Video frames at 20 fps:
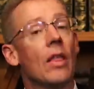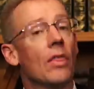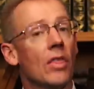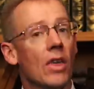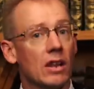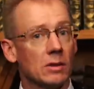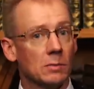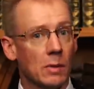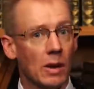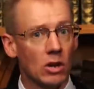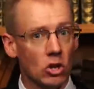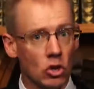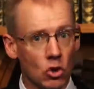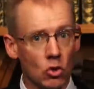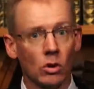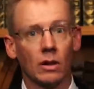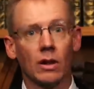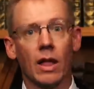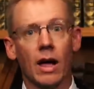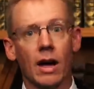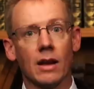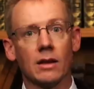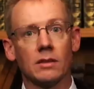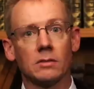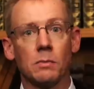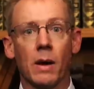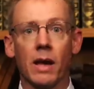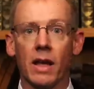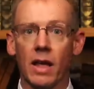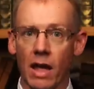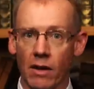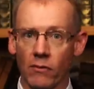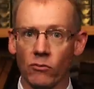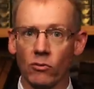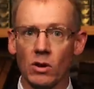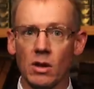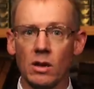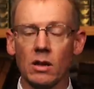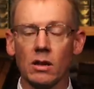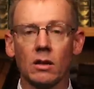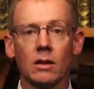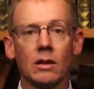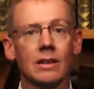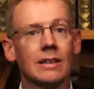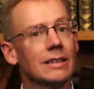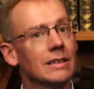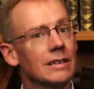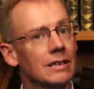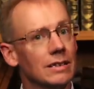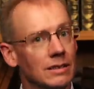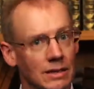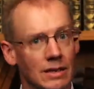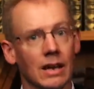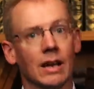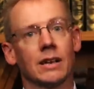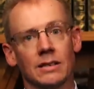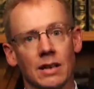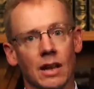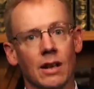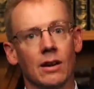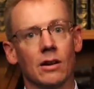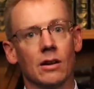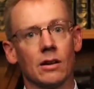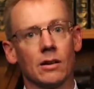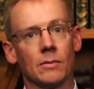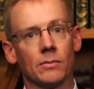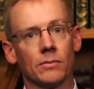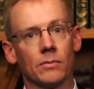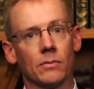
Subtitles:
that has been utilized by every dictator.